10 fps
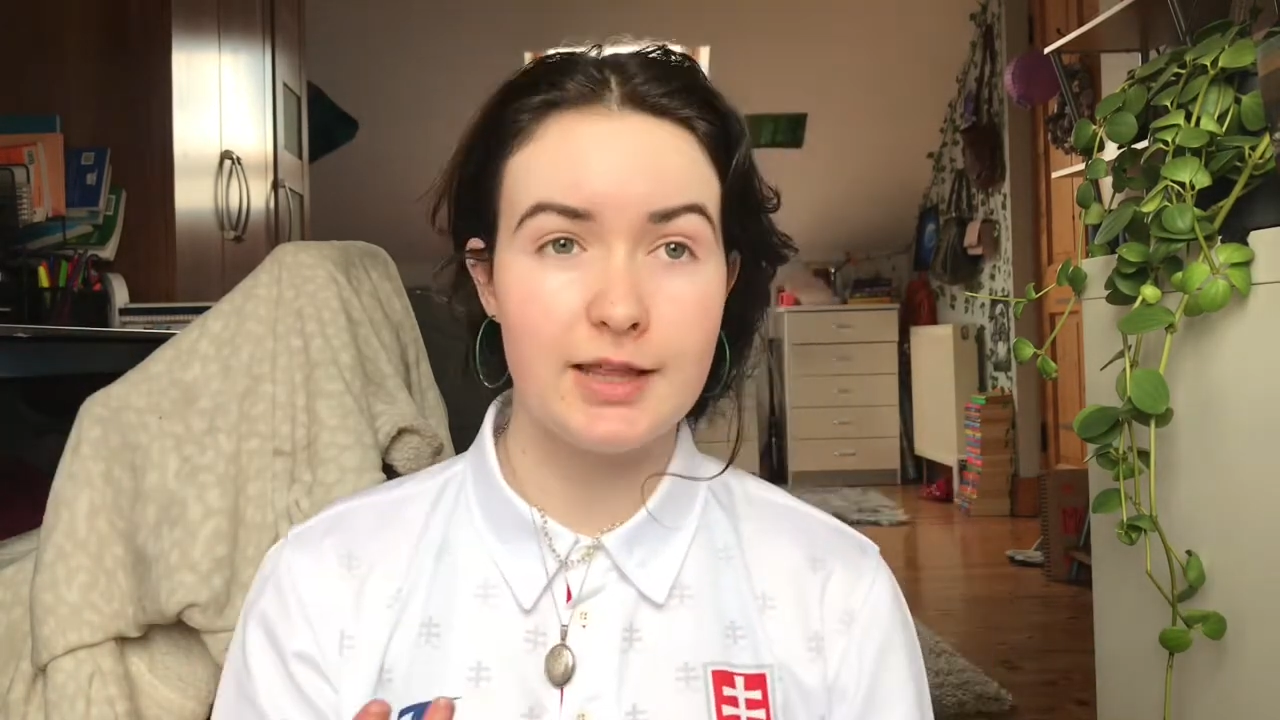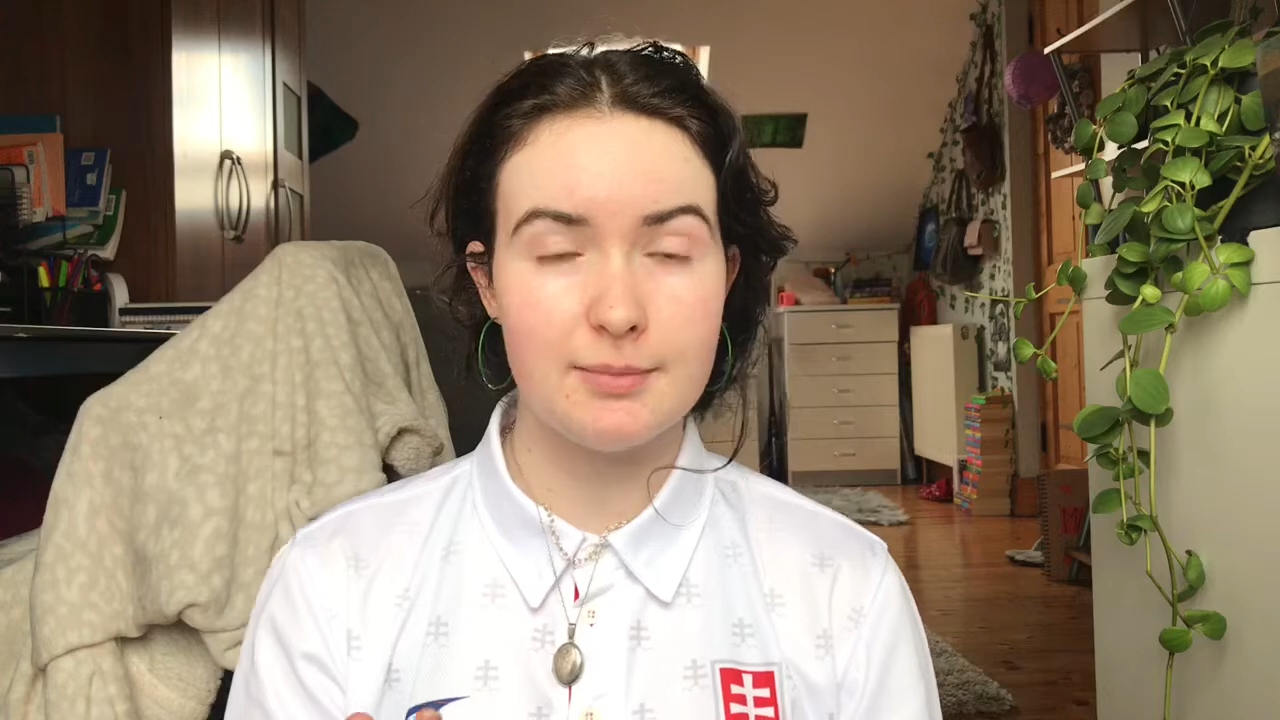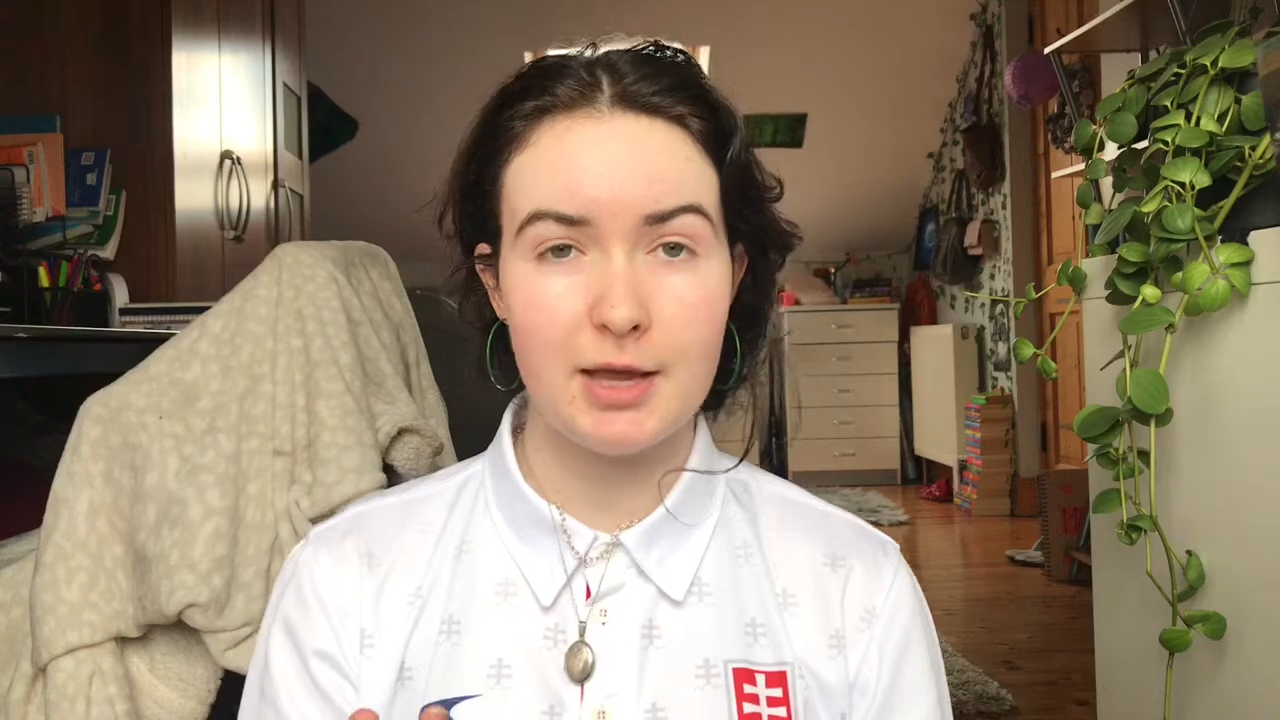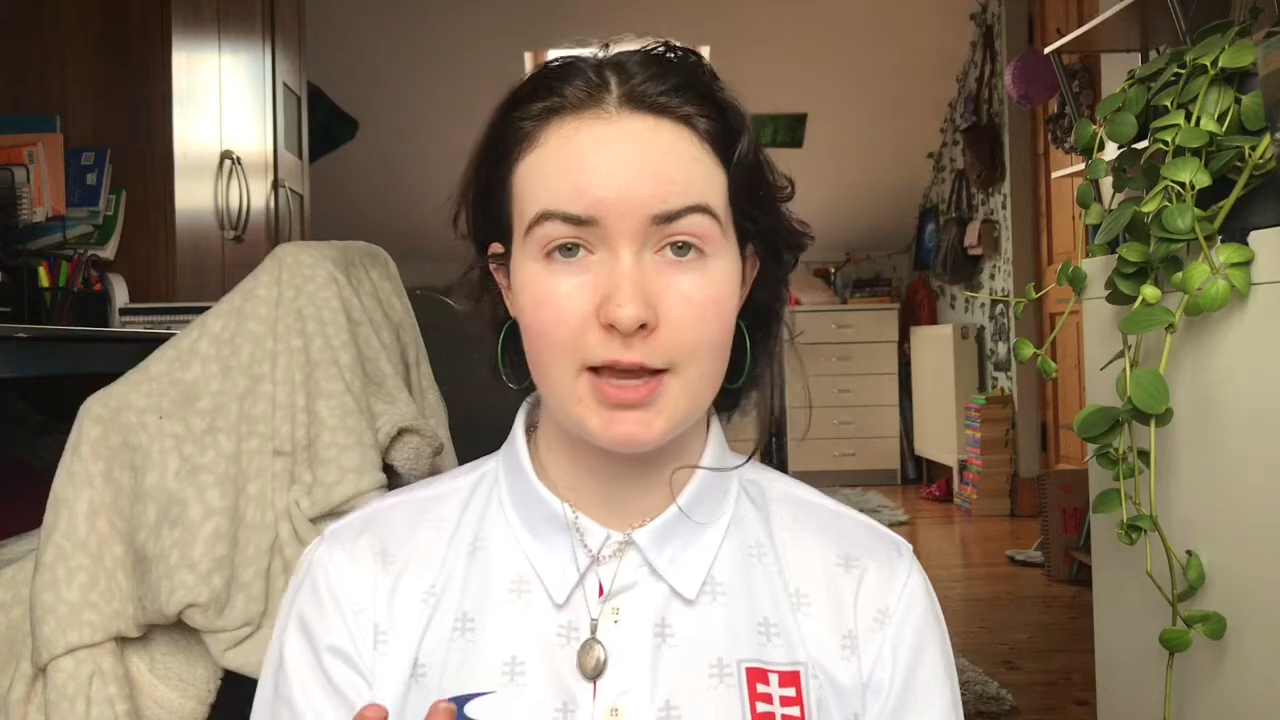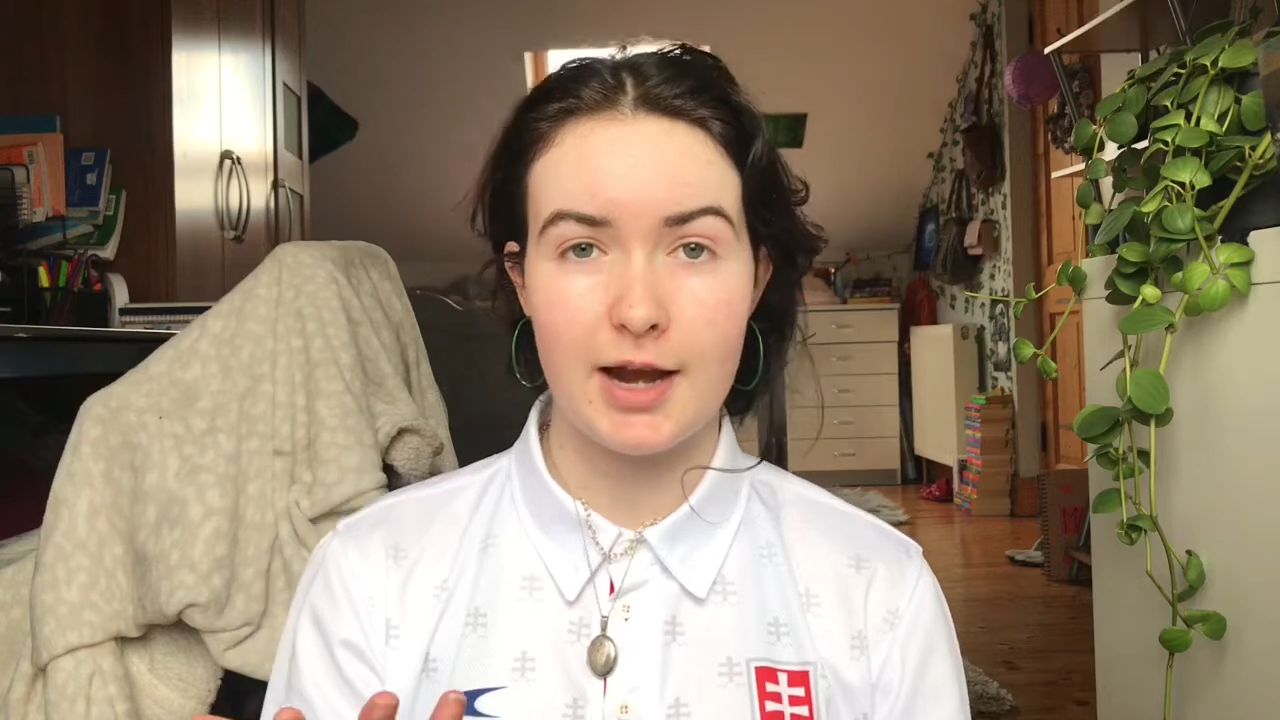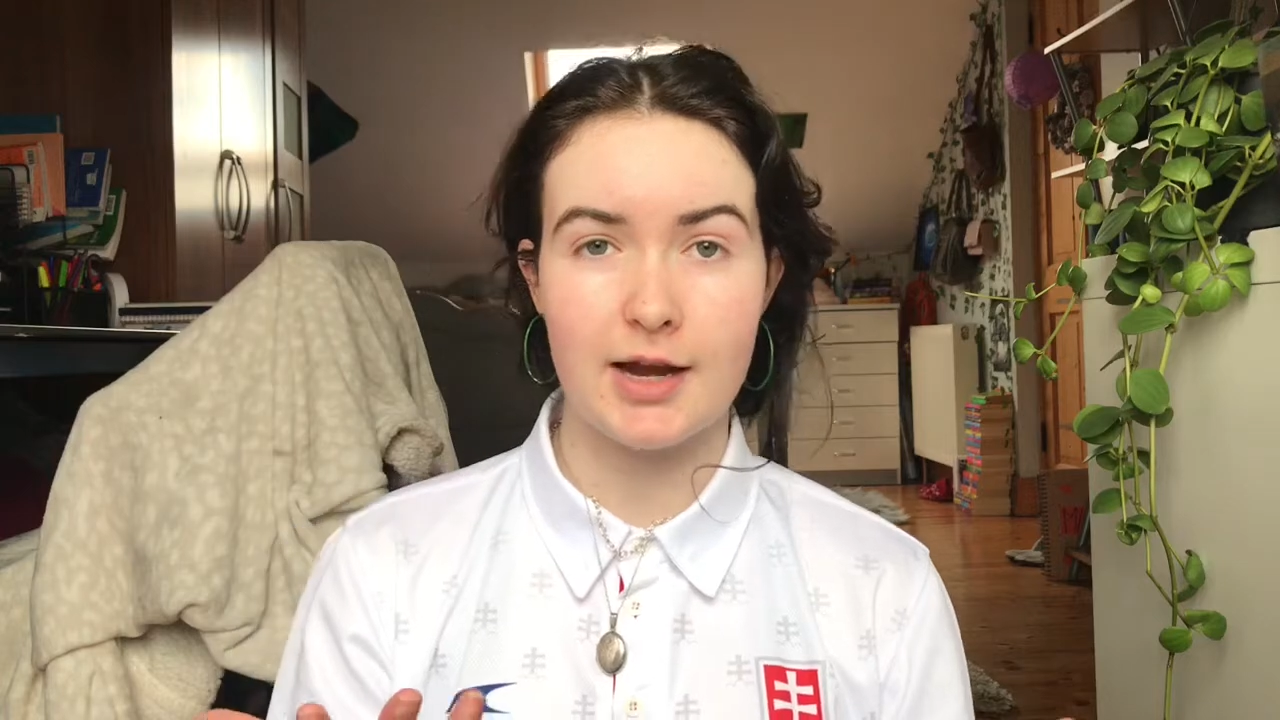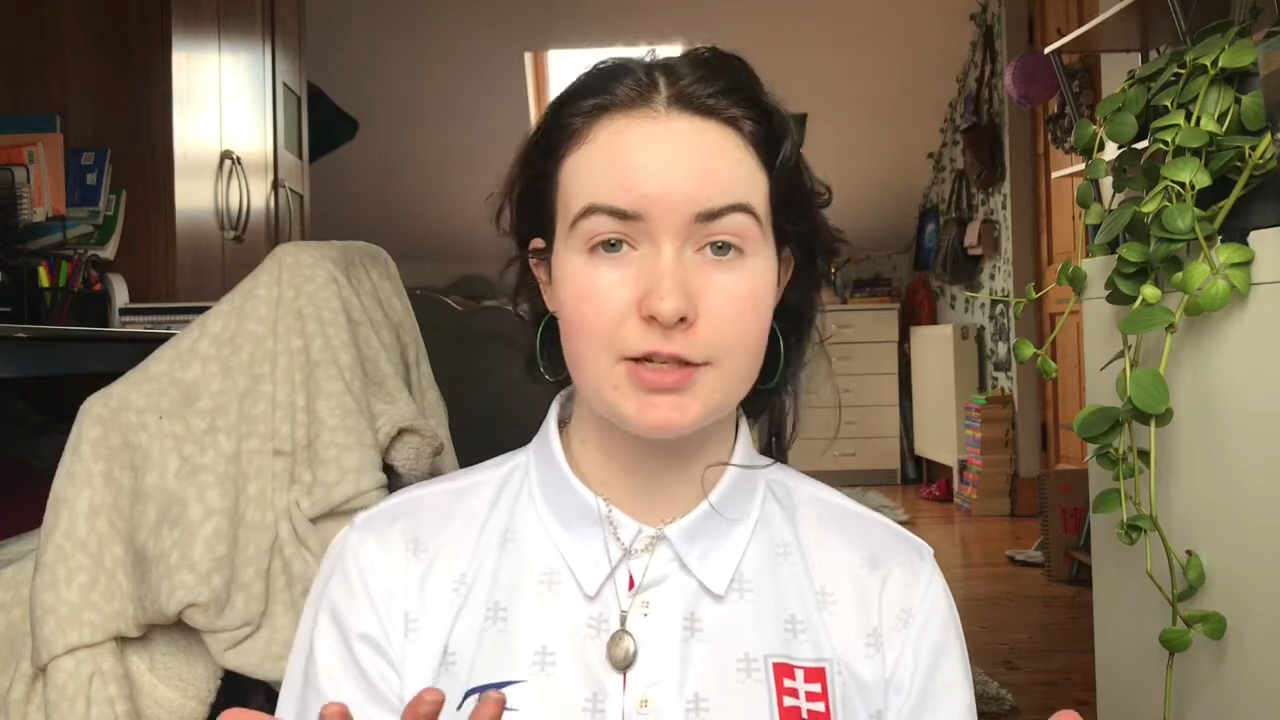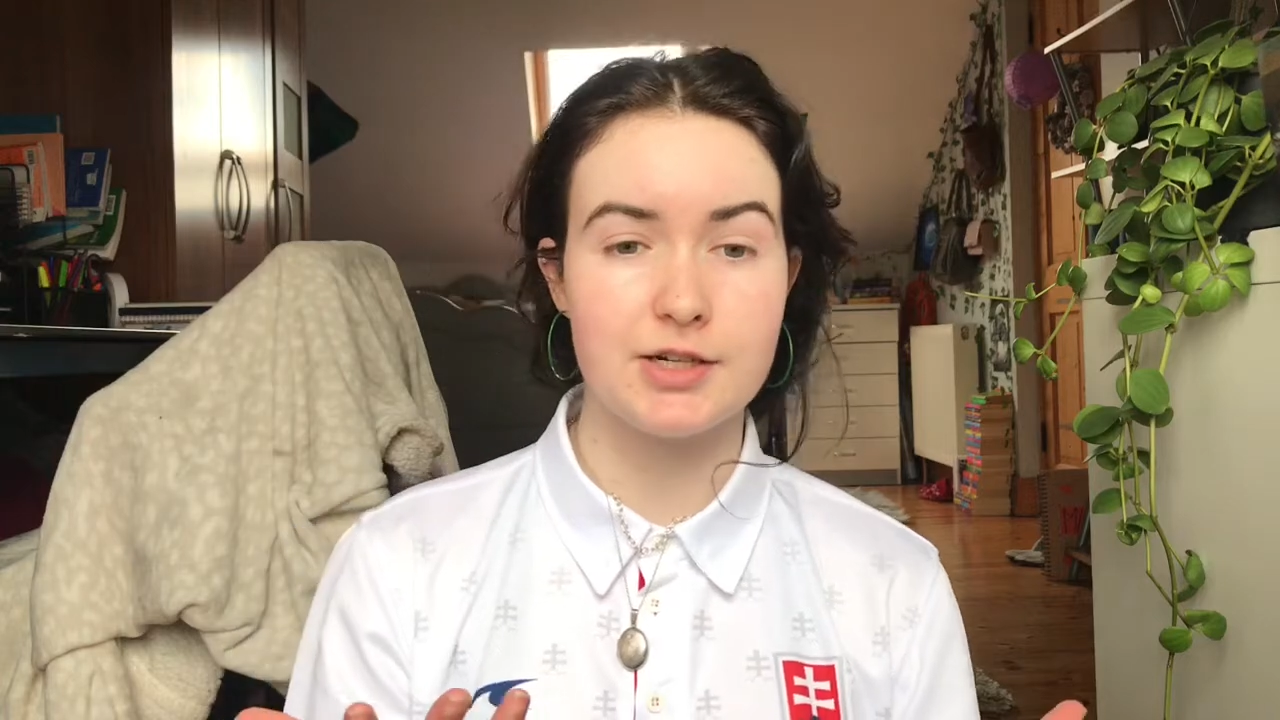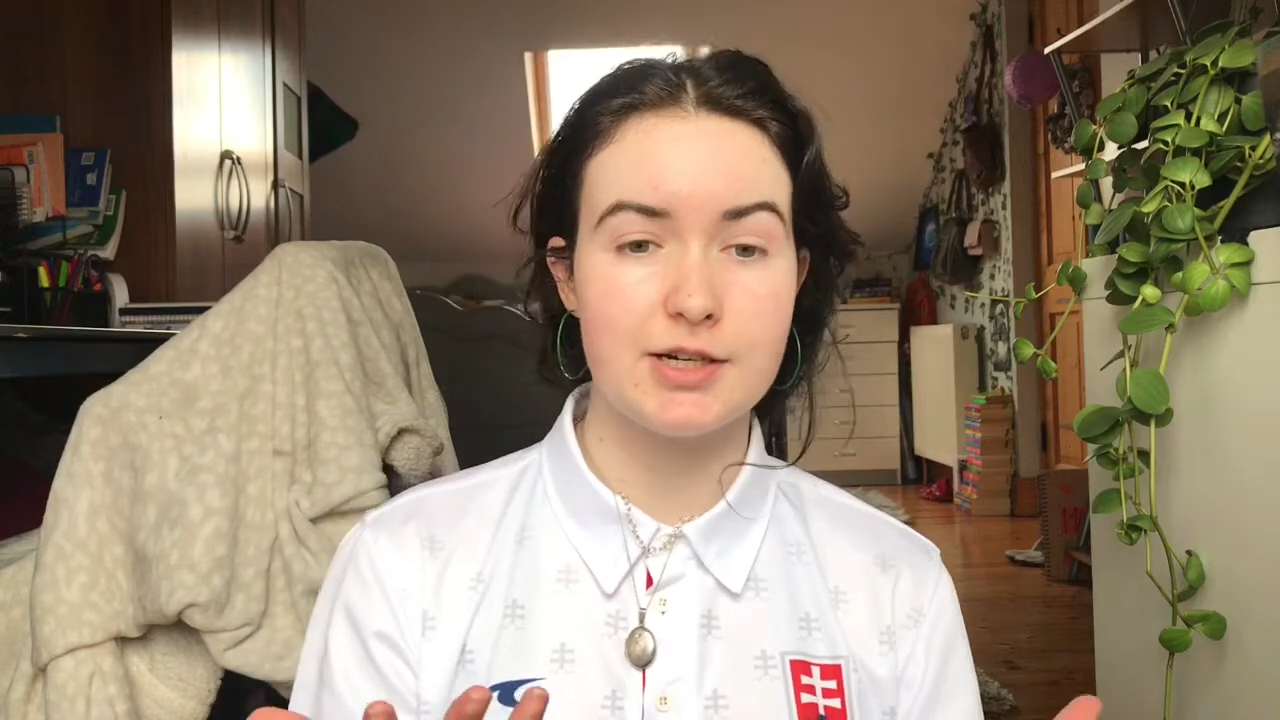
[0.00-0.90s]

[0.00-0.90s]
the main character,